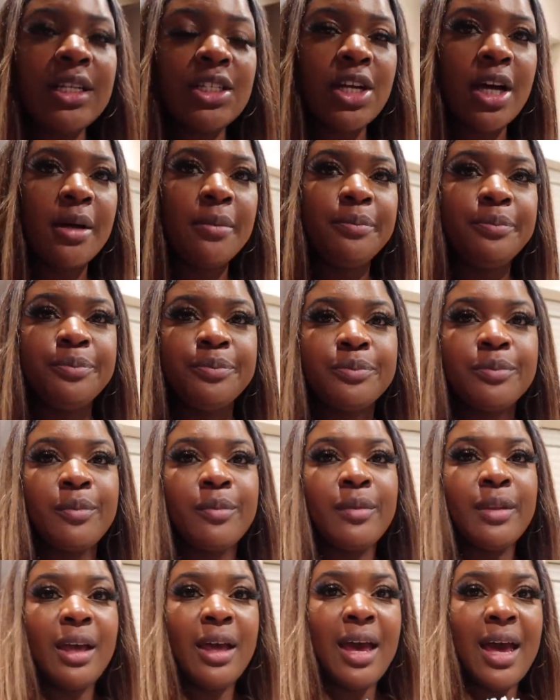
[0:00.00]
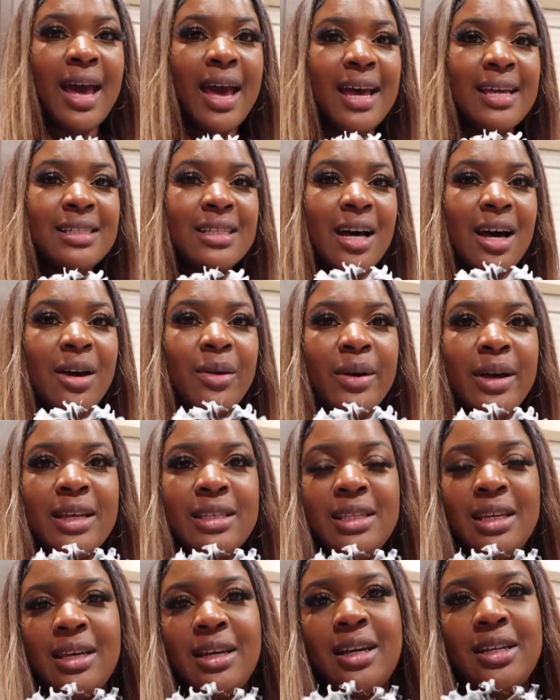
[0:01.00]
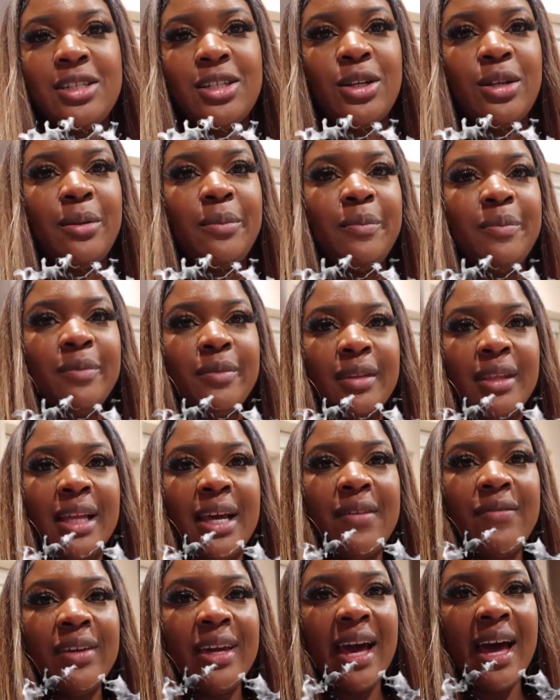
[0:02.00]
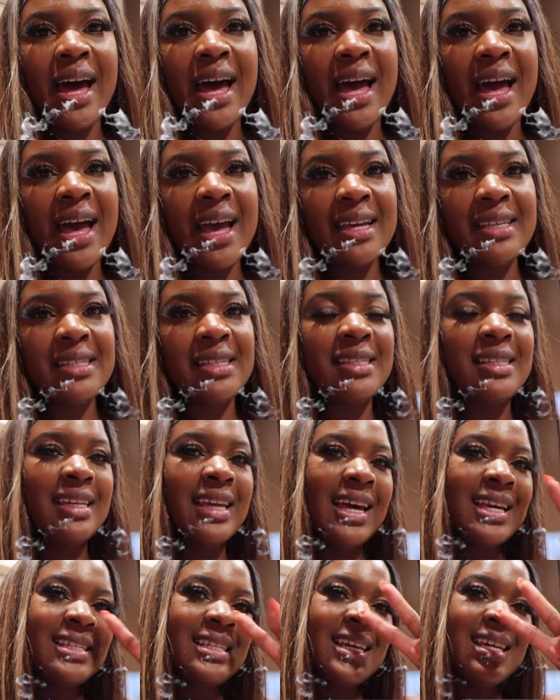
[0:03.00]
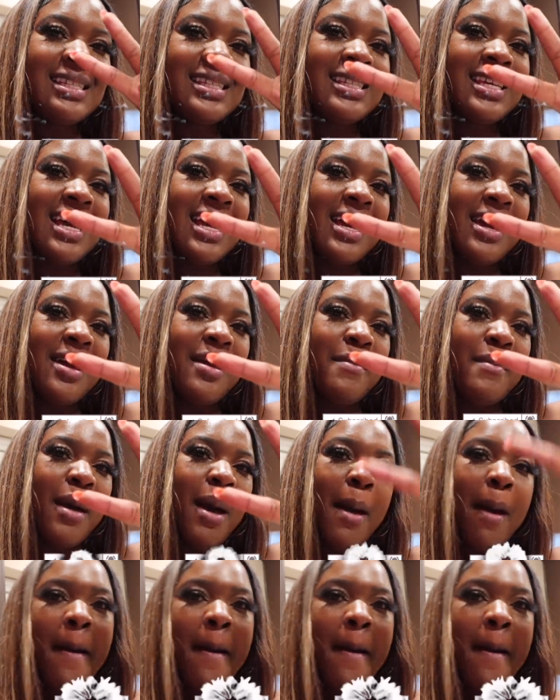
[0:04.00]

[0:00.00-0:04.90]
right, y'all. As always, yeah, I showed them. Love you guys. See you guys next time.